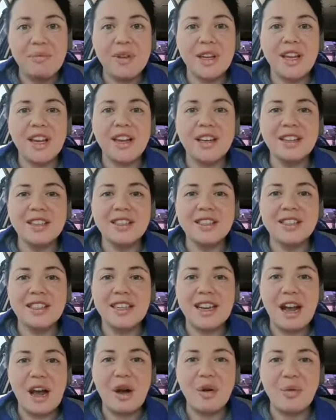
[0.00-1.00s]
because
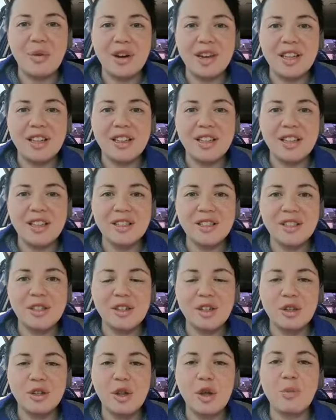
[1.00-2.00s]
now we're in this
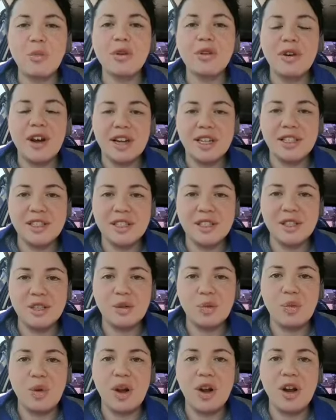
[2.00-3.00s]
global
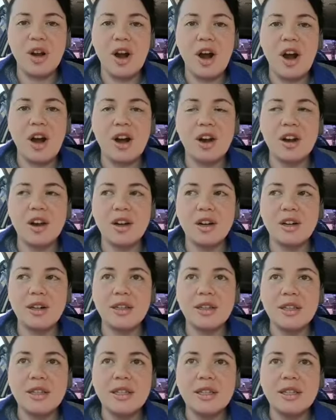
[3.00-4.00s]
crisis where our